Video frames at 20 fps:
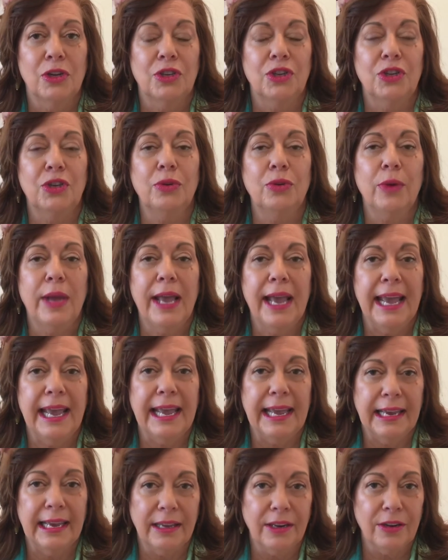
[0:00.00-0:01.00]
to
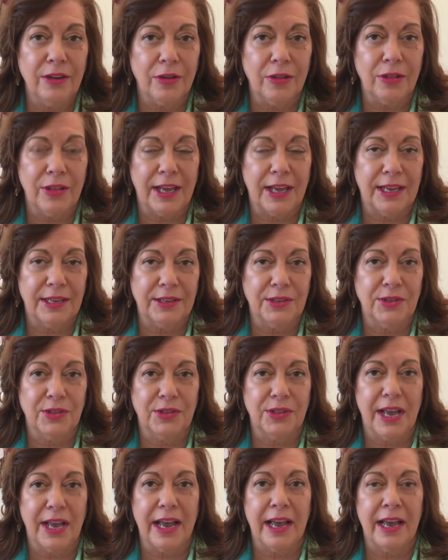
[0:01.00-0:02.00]
handle things
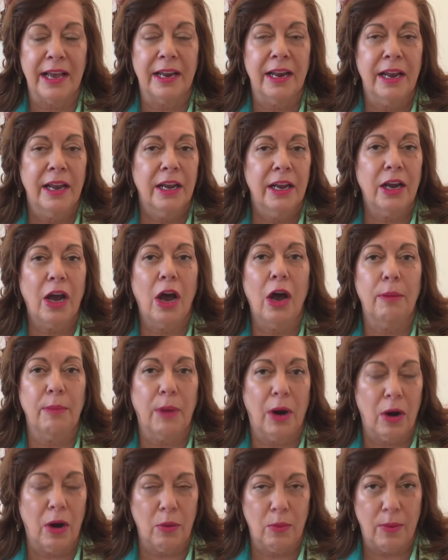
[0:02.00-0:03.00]
that come
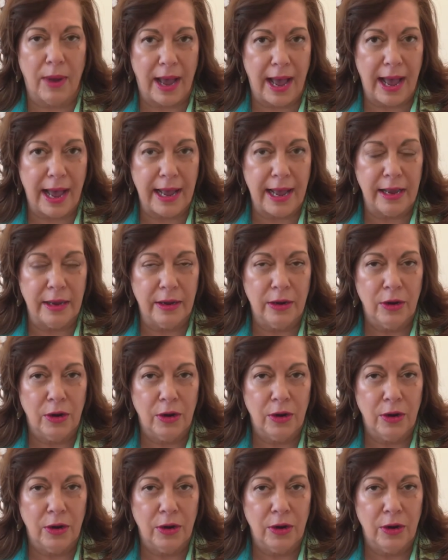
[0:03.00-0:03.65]
our way.